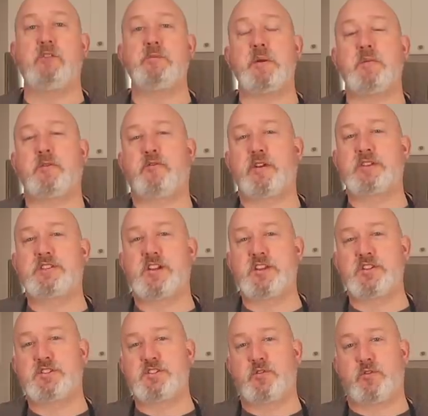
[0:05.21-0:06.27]
remember French
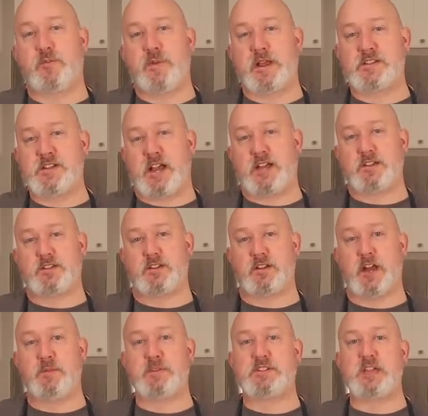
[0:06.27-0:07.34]
onion soup from my childhood.
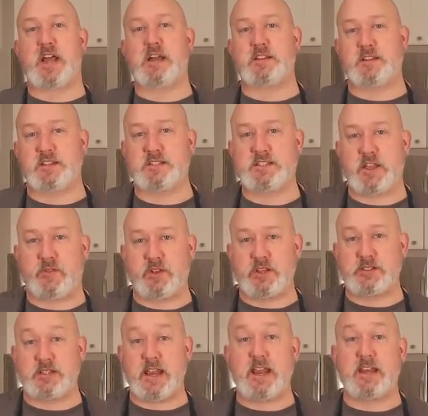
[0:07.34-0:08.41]
I'm a child of the
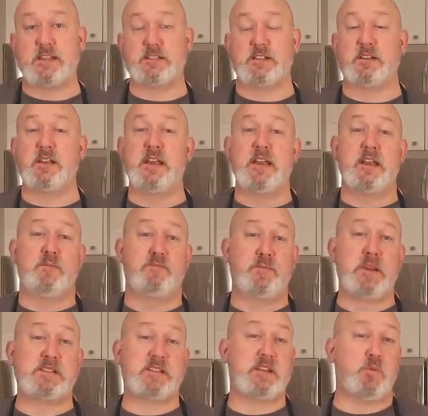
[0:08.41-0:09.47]
70s and 80s, and
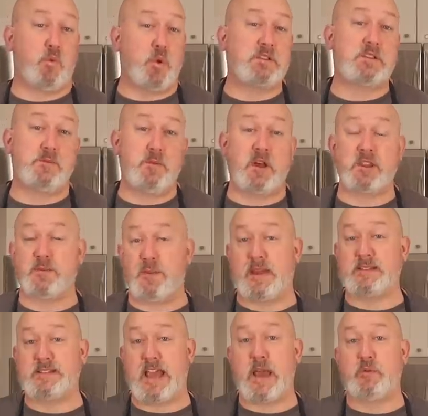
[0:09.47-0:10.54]
basically once a month my
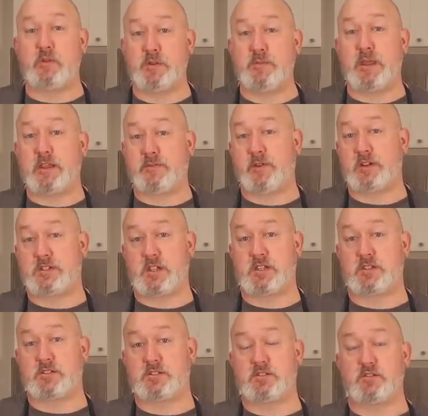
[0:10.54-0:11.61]
dad would make French
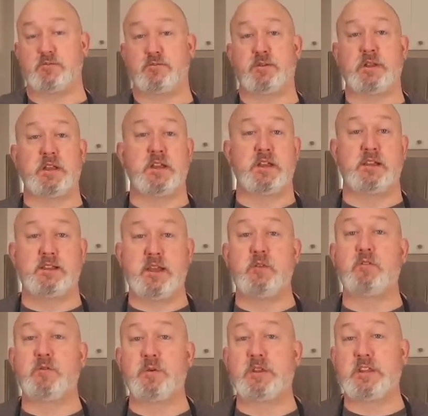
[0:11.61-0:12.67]
onion soup. They
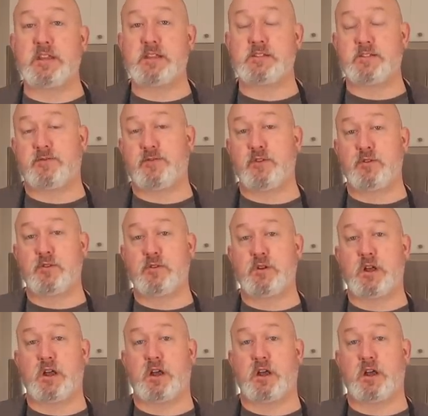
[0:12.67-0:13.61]
were really into food.